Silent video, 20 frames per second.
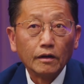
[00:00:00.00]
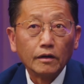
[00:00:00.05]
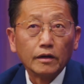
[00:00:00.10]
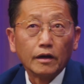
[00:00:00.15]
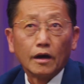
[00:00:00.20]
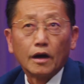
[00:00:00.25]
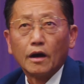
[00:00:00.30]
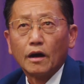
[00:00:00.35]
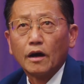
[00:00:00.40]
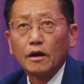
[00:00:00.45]

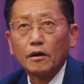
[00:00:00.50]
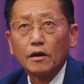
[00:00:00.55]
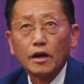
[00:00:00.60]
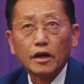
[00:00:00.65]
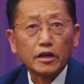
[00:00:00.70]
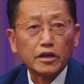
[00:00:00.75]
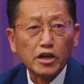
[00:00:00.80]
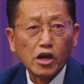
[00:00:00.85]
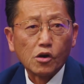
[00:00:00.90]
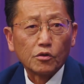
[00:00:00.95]

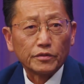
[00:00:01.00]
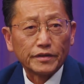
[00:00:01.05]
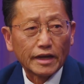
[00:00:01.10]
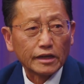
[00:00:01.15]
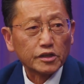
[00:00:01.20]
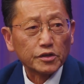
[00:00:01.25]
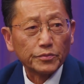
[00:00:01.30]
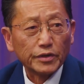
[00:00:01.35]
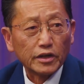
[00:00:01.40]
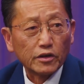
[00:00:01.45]
No, that
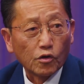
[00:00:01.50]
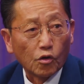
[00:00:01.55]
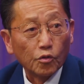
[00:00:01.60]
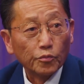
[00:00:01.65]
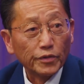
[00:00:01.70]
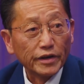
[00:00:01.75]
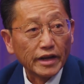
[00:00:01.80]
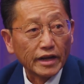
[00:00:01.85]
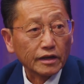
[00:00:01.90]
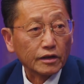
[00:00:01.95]
should be an
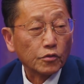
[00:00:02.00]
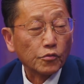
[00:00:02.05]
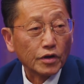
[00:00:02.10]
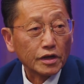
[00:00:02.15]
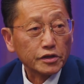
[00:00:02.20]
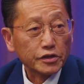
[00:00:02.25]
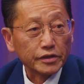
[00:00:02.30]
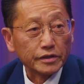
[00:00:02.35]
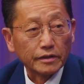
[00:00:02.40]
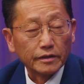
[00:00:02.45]
open-end
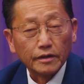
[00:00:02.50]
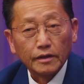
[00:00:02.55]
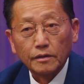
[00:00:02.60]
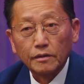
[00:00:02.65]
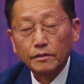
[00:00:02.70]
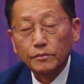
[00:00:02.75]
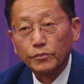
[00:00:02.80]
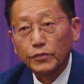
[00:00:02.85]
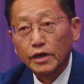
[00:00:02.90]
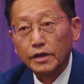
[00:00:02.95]
question.
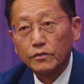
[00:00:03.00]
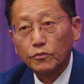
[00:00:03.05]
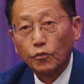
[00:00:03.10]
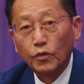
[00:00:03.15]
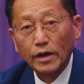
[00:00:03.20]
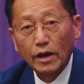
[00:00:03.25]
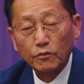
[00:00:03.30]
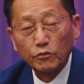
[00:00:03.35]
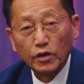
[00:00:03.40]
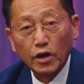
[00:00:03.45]
But
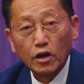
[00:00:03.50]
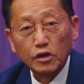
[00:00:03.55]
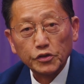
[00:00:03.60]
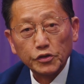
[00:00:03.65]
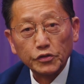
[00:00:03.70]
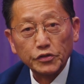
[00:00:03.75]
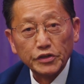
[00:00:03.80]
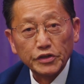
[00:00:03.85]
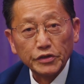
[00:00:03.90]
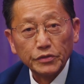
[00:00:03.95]
what I would
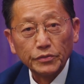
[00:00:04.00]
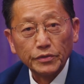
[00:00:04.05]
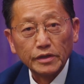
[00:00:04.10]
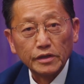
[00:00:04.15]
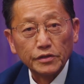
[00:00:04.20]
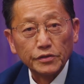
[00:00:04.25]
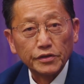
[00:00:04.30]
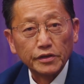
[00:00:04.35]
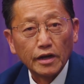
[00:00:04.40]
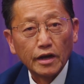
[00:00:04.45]
also do
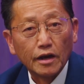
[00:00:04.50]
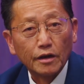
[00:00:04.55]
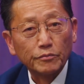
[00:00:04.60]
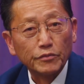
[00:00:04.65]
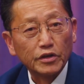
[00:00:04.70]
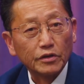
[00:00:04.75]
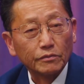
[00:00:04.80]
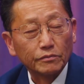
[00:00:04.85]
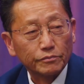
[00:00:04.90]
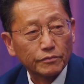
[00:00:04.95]
is,
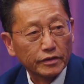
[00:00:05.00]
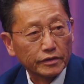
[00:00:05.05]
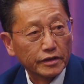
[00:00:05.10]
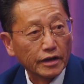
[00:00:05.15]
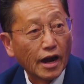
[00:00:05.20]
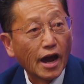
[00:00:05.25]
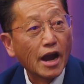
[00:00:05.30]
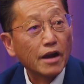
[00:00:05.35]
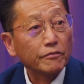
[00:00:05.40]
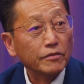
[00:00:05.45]
the
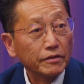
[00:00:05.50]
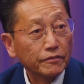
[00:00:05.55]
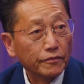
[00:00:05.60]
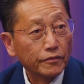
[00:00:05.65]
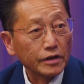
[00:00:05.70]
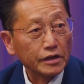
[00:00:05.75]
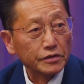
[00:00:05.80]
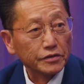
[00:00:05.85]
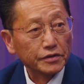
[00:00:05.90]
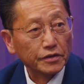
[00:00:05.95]
hiring
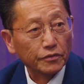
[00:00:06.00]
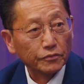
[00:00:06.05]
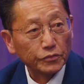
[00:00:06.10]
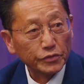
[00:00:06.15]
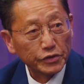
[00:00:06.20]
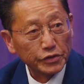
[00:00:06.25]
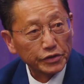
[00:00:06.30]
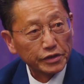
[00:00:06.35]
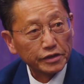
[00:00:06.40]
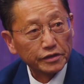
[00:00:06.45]
freeze. We
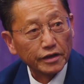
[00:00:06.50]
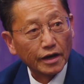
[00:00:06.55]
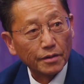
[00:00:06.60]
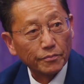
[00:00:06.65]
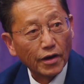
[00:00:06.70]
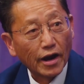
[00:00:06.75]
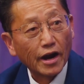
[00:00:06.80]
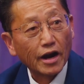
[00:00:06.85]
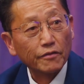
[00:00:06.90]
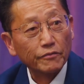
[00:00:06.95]
should stop
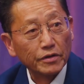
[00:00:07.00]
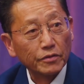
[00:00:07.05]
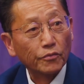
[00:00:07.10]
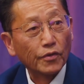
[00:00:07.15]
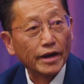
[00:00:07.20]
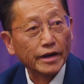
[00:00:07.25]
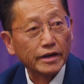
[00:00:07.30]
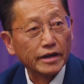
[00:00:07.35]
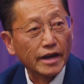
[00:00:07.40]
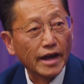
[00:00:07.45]
hiring
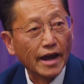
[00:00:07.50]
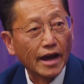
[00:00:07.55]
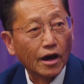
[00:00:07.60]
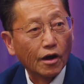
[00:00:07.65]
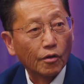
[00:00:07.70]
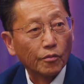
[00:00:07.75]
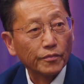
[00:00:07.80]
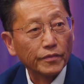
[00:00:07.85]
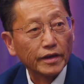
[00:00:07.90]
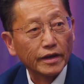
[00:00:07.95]
right
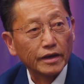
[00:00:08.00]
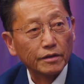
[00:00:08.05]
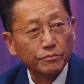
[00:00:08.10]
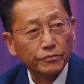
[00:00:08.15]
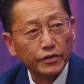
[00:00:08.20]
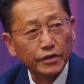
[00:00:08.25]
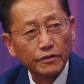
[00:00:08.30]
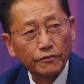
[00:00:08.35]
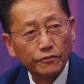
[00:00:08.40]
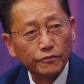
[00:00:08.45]
now and
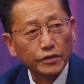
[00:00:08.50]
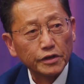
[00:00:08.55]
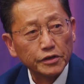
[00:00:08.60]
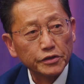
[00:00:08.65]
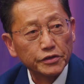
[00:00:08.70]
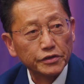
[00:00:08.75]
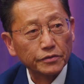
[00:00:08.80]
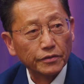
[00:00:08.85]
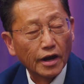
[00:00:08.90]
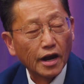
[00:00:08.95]
put a
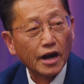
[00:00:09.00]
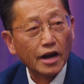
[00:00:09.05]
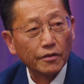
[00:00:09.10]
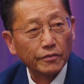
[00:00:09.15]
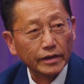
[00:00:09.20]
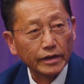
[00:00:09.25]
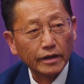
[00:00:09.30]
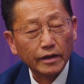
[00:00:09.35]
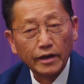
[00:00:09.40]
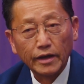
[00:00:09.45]
freeze to
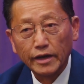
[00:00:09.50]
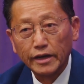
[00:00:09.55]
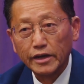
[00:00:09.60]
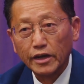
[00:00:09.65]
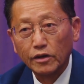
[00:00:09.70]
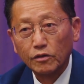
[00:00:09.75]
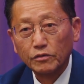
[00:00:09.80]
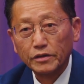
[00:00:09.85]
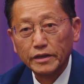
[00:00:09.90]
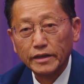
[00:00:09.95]
hiring. And
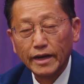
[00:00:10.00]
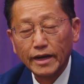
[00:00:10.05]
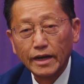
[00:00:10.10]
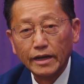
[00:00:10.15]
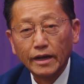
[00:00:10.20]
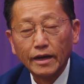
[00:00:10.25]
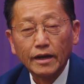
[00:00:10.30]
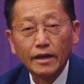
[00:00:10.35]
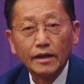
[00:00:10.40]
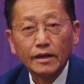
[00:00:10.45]
not only
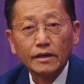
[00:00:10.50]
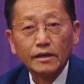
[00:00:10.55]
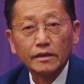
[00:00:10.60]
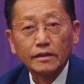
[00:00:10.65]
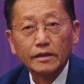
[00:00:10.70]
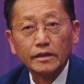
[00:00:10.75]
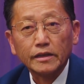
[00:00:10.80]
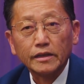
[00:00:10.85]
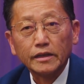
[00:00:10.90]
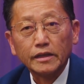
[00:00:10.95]
that,
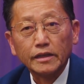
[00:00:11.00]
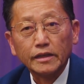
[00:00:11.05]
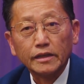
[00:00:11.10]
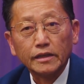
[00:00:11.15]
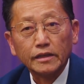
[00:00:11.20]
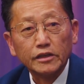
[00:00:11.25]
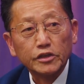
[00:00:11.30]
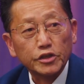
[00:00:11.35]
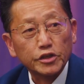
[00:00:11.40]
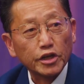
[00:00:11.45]

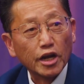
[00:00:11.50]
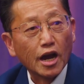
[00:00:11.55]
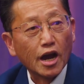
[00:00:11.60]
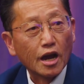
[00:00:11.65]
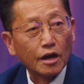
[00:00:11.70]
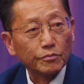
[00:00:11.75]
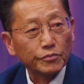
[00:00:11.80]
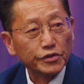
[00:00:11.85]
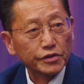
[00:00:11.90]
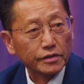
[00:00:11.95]
the
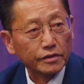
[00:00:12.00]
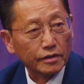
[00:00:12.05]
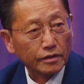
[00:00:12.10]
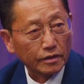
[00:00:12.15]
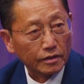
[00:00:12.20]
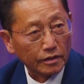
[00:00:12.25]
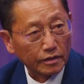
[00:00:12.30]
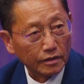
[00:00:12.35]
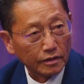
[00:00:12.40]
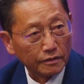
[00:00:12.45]
jobs
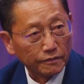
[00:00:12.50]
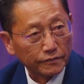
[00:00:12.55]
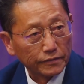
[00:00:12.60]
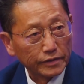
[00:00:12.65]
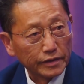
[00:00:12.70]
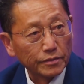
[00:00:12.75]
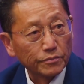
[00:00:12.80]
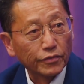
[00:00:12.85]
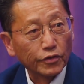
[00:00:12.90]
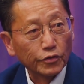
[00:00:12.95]
of
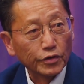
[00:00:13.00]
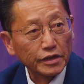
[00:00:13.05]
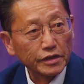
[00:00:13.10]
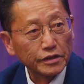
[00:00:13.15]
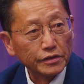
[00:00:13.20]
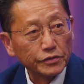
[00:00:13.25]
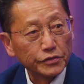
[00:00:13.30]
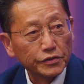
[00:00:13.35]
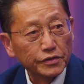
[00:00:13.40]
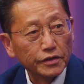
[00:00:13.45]
the
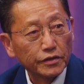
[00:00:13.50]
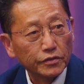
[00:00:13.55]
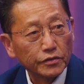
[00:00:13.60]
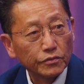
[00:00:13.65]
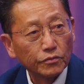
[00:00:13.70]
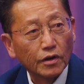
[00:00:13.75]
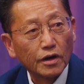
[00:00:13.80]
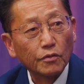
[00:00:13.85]
employees who are